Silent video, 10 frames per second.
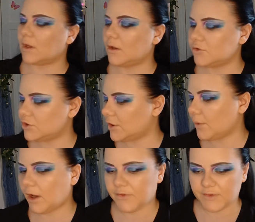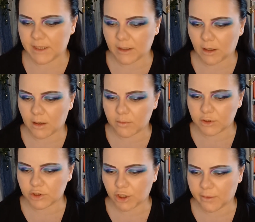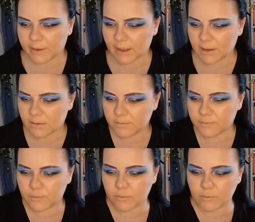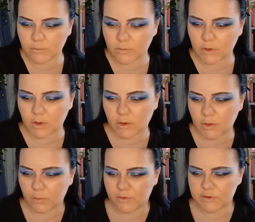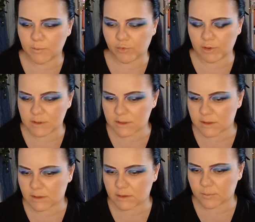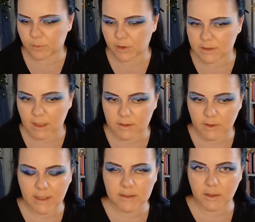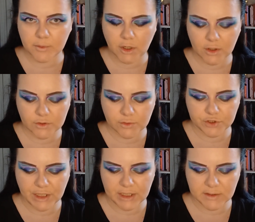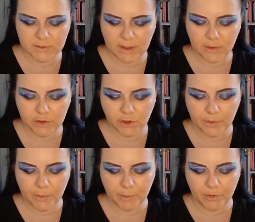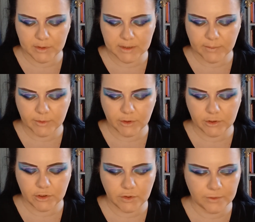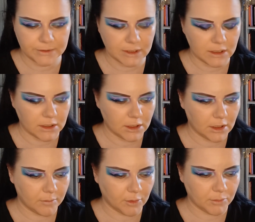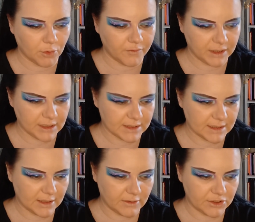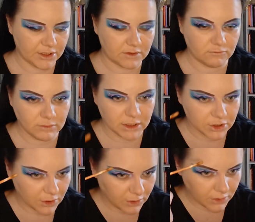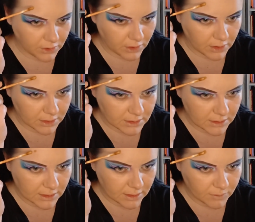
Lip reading: Do you know what? I think I'm going to go in with some bronzer. So that's like my contour shade. So now I'm going to go in with bronzer. I'm going to use my Morphe concealer in the shade Rich Dirty.